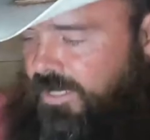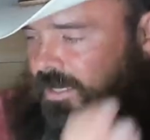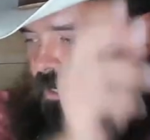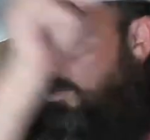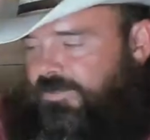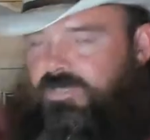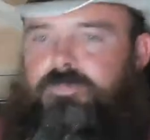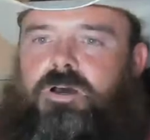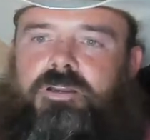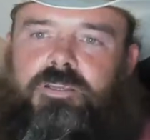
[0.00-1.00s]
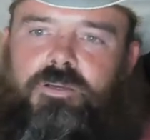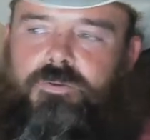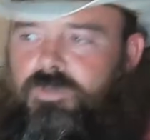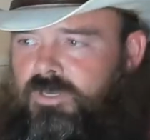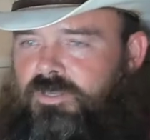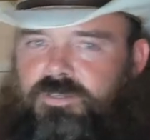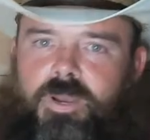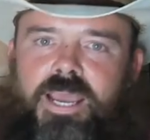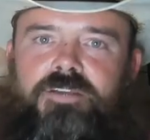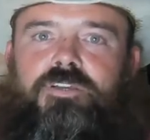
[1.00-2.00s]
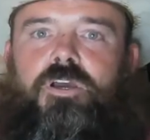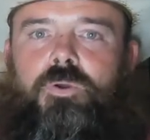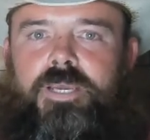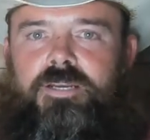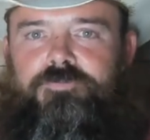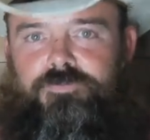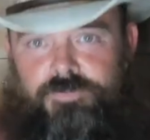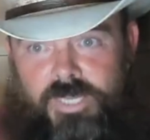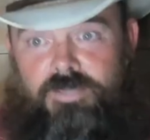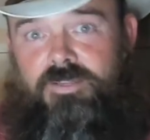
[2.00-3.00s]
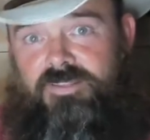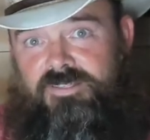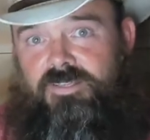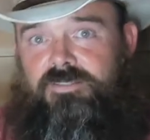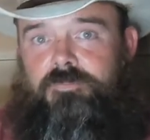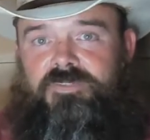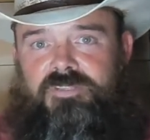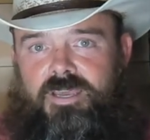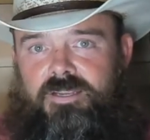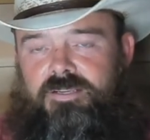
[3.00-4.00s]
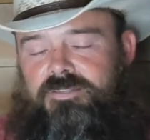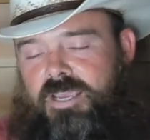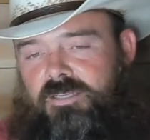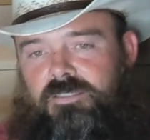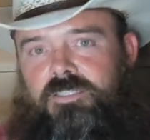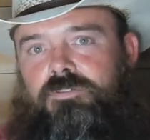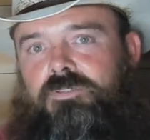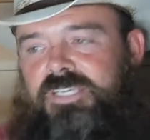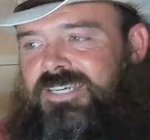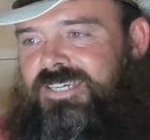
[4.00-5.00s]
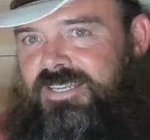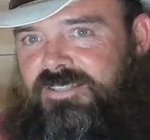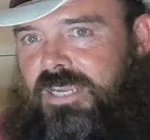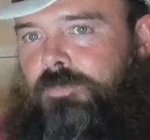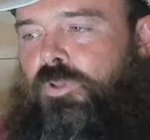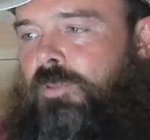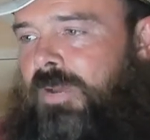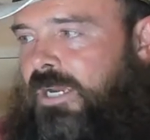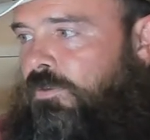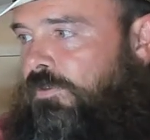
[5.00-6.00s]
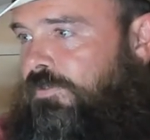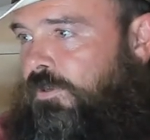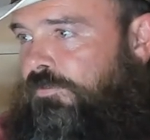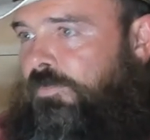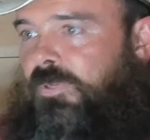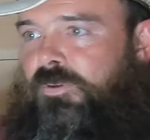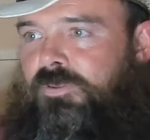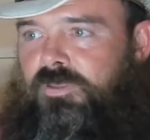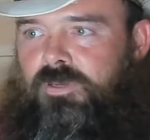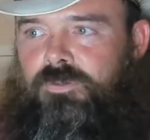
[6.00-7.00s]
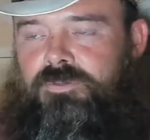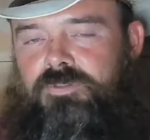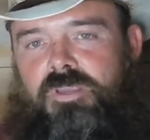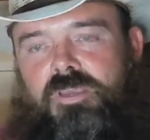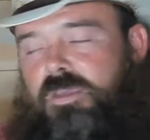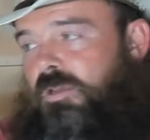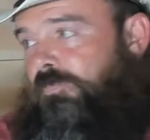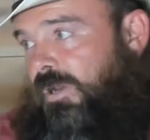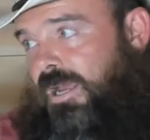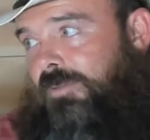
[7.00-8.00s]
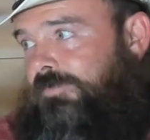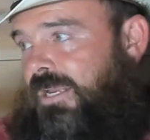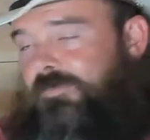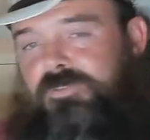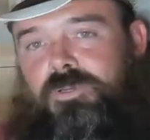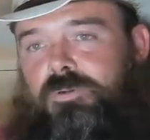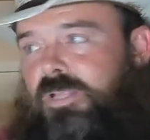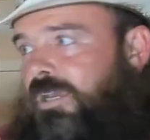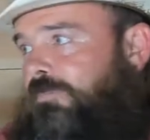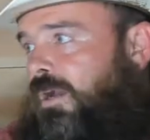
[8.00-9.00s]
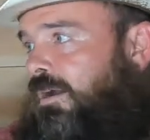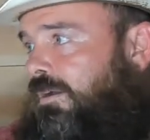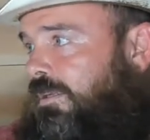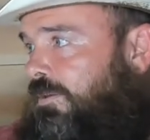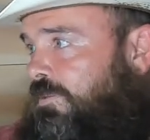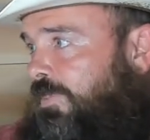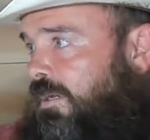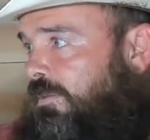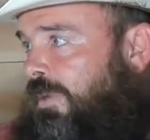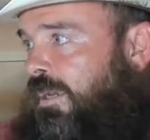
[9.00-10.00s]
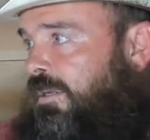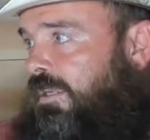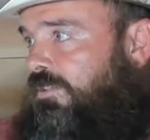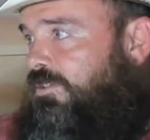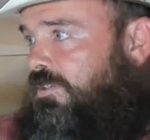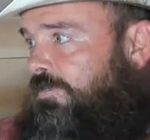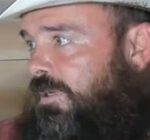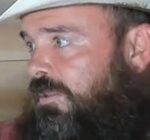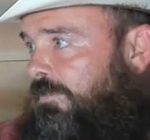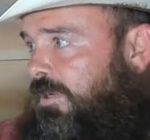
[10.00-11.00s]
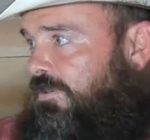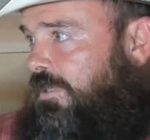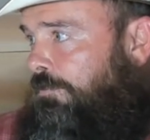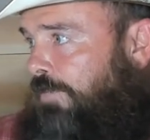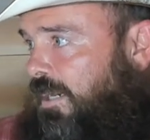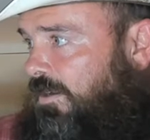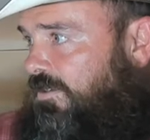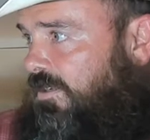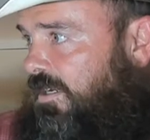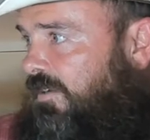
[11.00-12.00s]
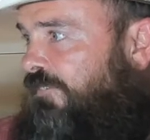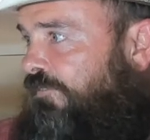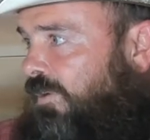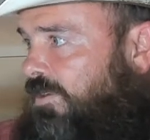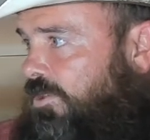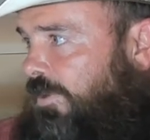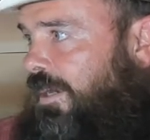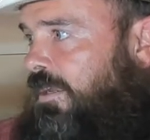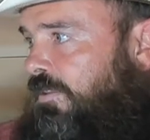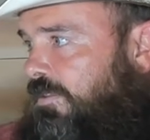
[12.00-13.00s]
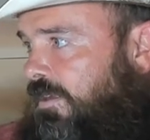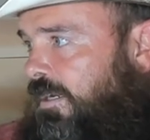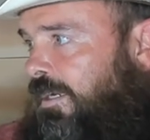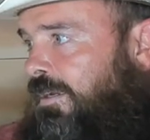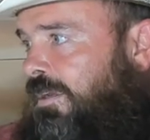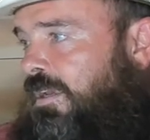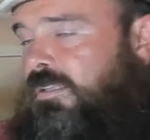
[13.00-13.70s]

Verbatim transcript: picking up some audio. So I had to go in into the system settings and literally disable the microphone for both of those. But I'm I'm so glad my audio is better, man. It's just been the most embarrassing, frustrating thing